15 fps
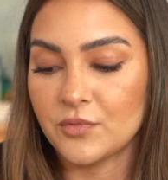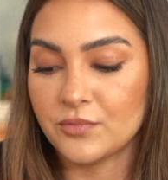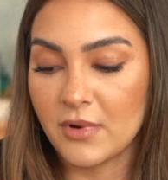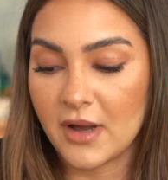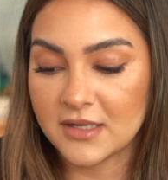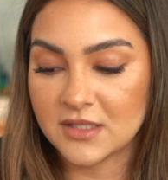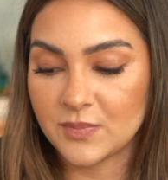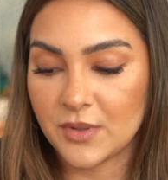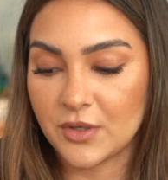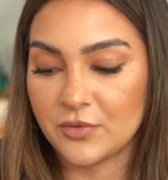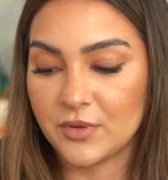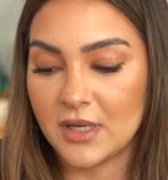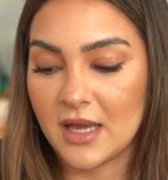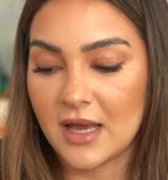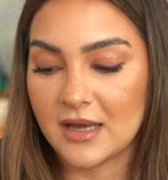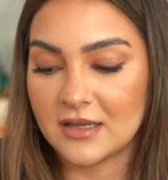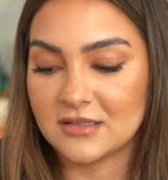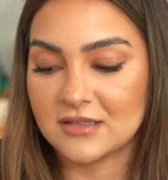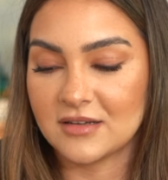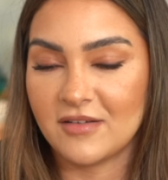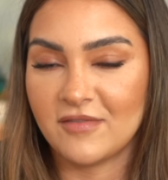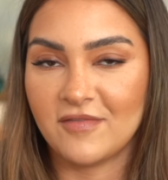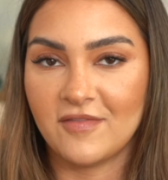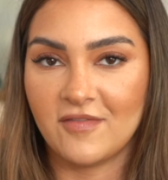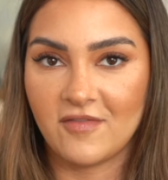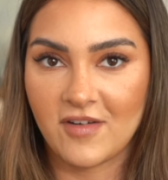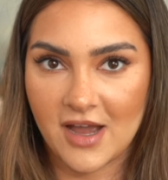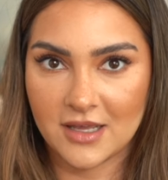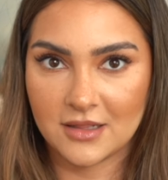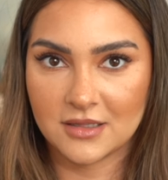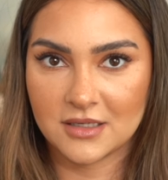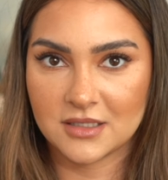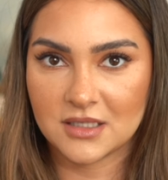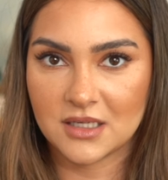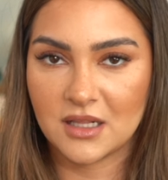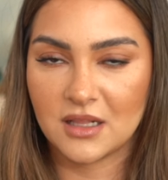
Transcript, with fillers: raspberry, and violet.